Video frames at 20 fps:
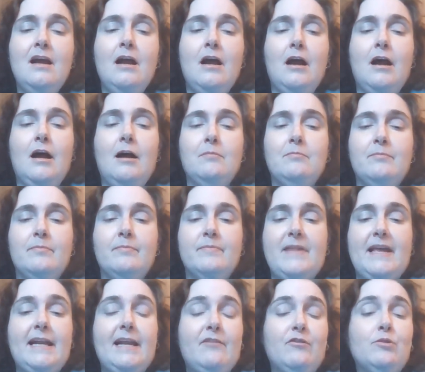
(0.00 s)
um,
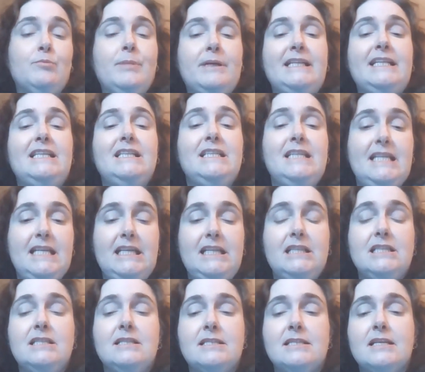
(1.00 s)
that everybody
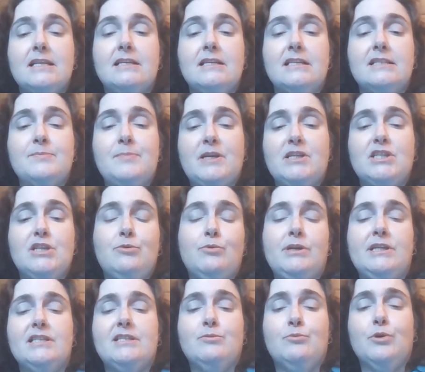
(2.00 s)
needs, especially
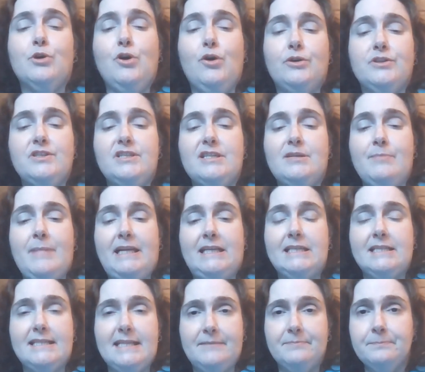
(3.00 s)
when it's in regards to
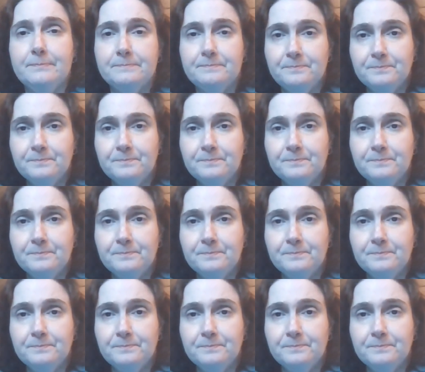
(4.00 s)
medicine.